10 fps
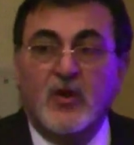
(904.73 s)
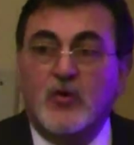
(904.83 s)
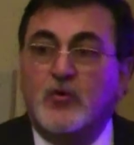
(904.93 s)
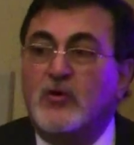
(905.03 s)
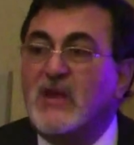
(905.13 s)

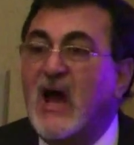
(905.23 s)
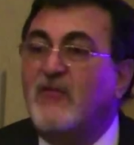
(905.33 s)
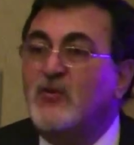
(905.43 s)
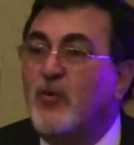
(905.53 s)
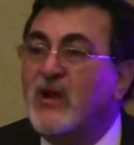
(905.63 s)
You don't
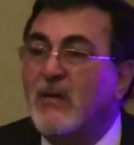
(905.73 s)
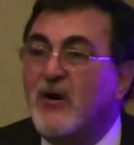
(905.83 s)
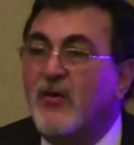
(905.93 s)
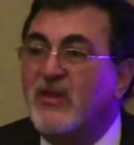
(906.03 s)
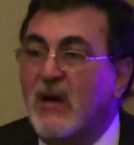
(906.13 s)
have to worry
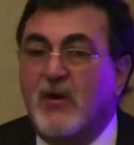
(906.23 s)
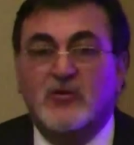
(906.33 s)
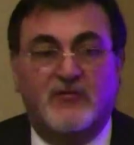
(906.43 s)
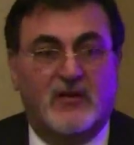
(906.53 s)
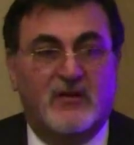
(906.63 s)
about the amount
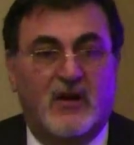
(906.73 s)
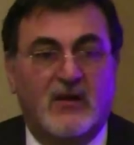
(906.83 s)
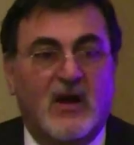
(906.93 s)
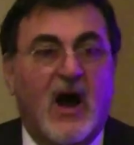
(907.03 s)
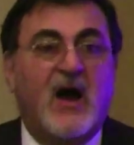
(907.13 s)
of the drug,
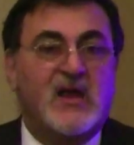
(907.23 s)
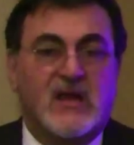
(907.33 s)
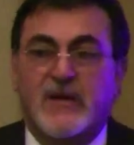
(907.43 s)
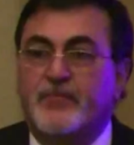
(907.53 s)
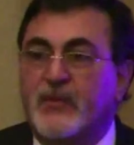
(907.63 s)

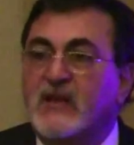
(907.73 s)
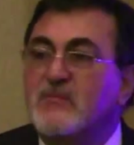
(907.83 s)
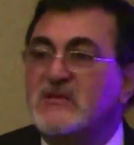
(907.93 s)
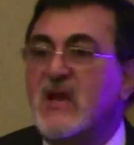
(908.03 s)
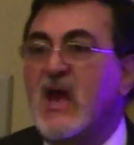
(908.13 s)
i.e., let
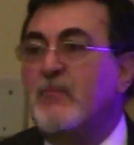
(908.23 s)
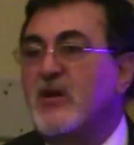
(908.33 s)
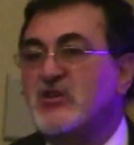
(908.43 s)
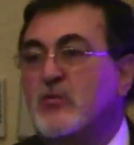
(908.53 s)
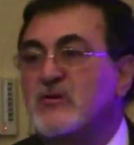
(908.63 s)
me say a
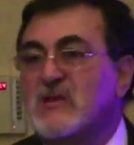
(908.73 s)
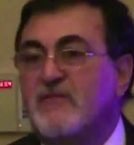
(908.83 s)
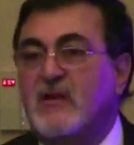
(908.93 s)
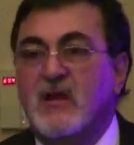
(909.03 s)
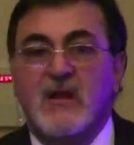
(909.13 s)
patient was
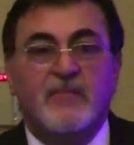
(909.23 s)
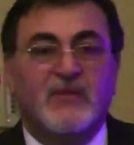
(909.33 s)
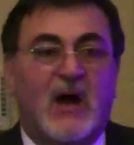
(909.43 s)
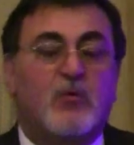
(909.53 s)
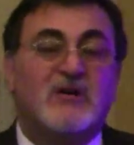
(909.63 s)
given
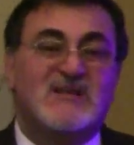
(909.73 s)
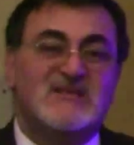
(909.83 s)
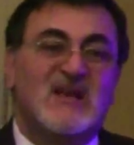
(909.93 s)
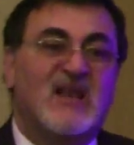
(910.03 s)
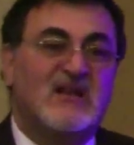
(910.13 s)

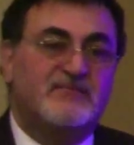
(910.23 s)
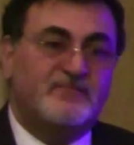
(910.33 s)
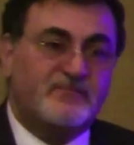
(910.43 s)
amoxicillin